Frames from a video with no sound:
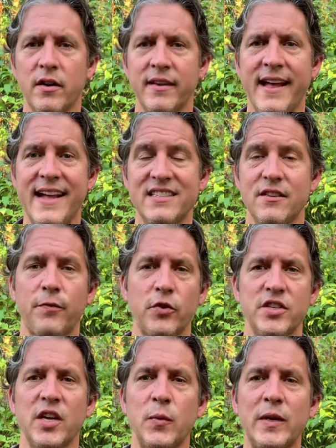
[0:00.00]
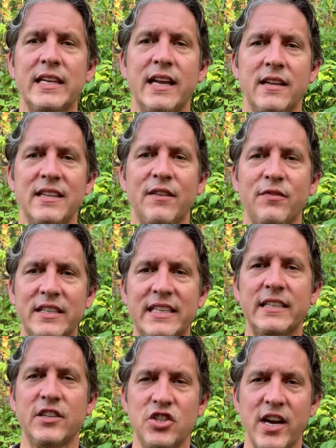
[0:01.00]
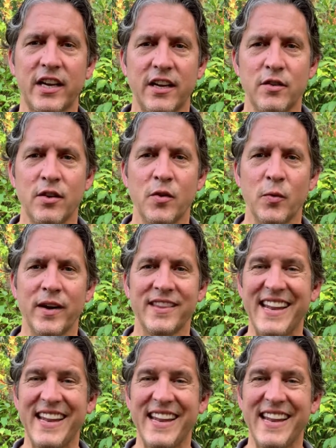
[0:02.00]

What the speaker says: that's the first thing we definitely need to check in with.